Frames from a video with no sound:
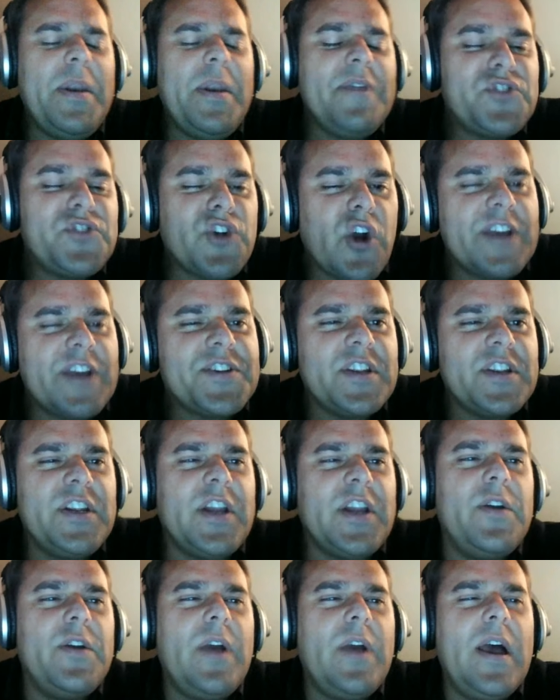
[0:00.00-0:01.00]
tried,
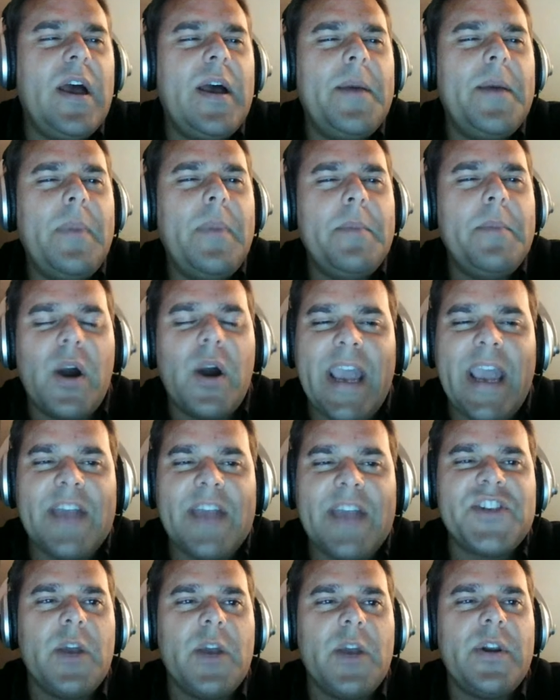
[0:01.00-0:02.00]

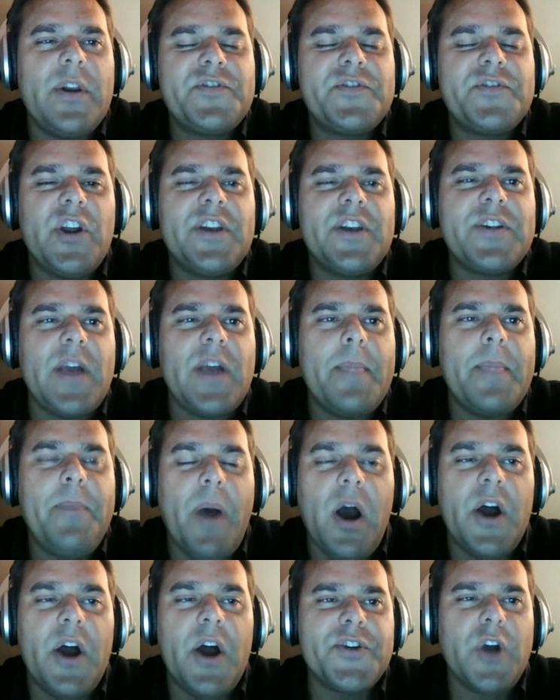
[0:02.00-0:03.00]
Marketo, and I've tried
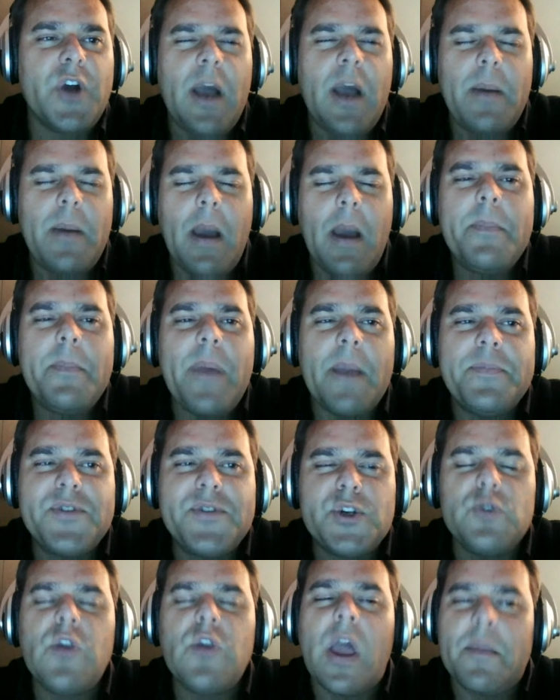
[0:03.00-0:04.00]
Pardot. I
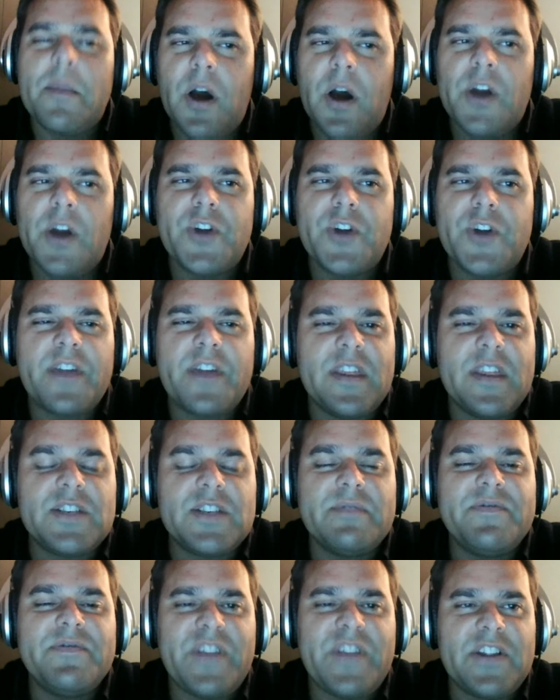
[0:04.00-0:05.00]
do like Pardot. I think
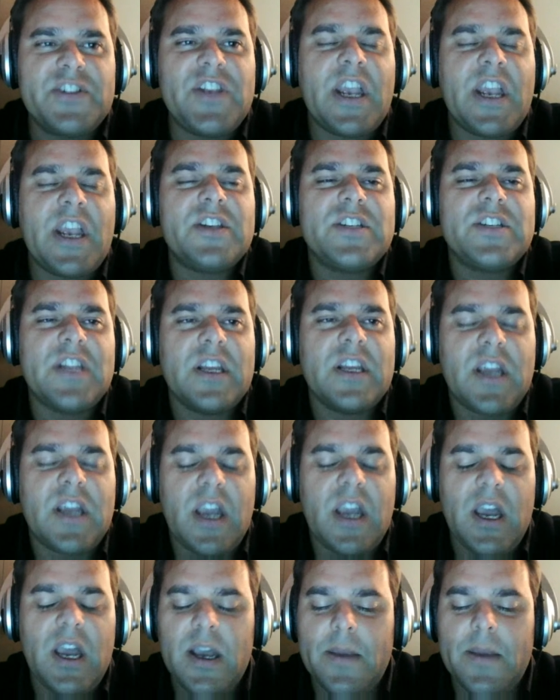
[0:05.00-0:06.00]
there's some fantastic
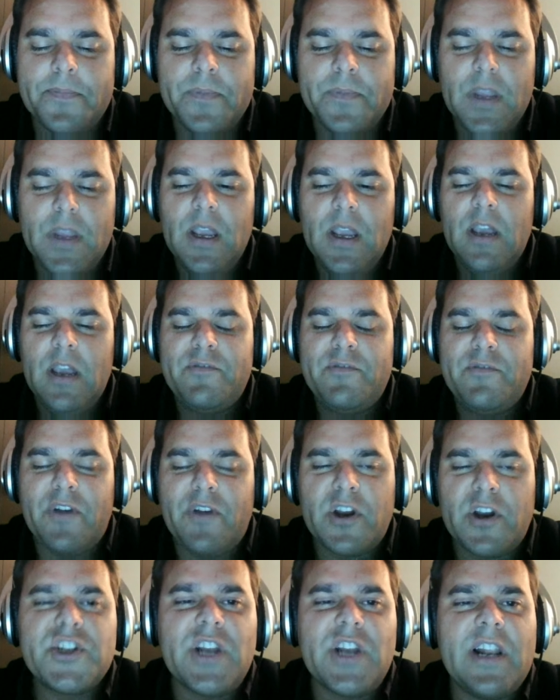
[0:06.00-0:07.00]

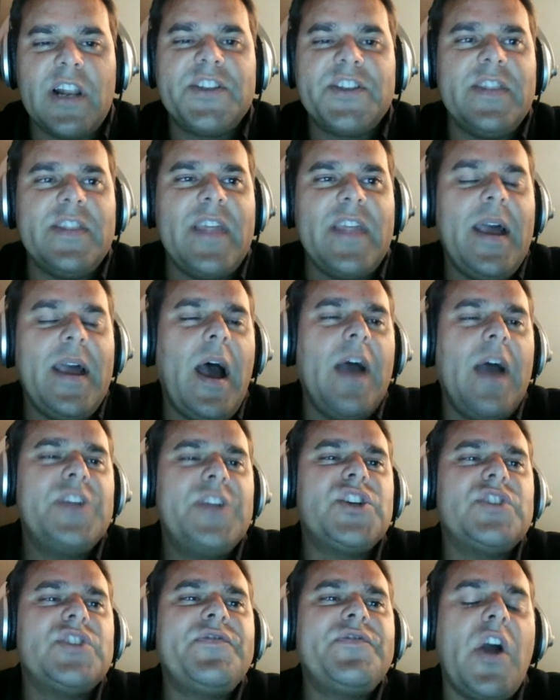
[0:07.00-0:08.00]
functionality in that. I
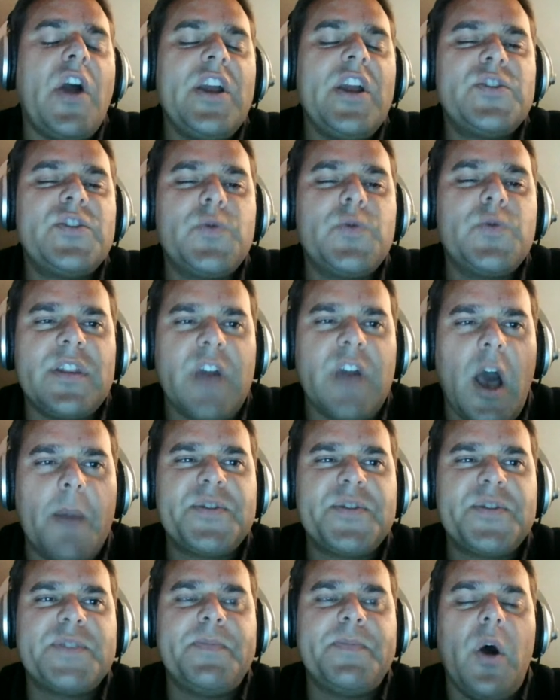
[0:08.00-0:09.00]
just find with
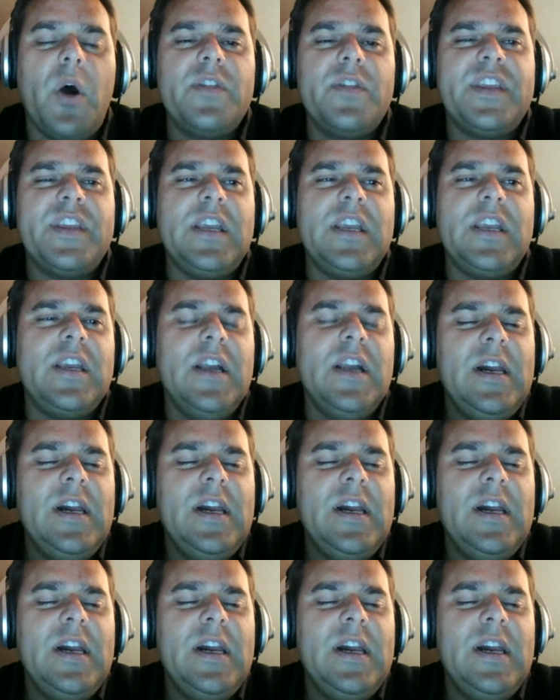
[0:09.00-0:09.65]
HubSpot,